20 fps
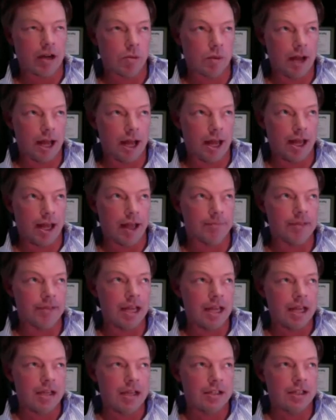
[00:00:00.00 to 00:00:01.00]
way,
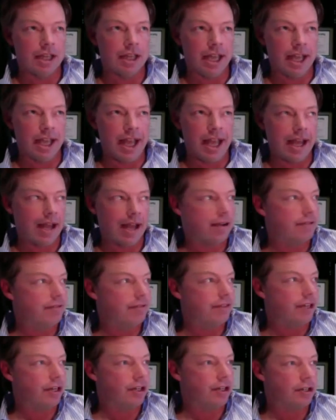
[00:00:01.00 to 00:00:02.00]
do they
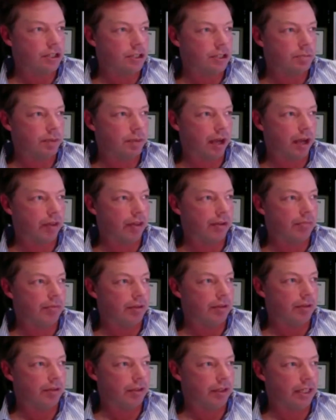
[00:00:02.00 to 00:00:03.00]
have the chutzpah, the
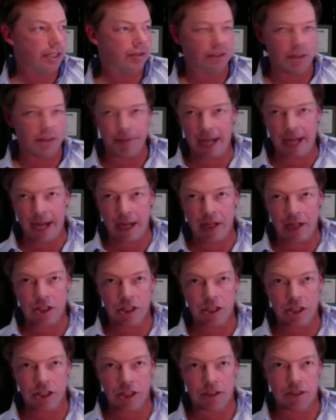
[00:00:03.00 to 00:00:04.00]
belief, the
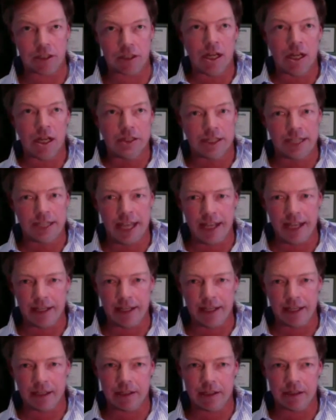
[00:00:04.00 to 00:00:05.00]
passion to
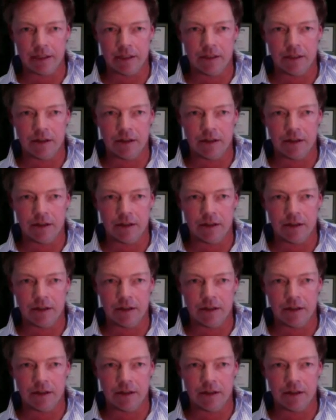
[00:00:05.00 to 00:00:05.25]
take it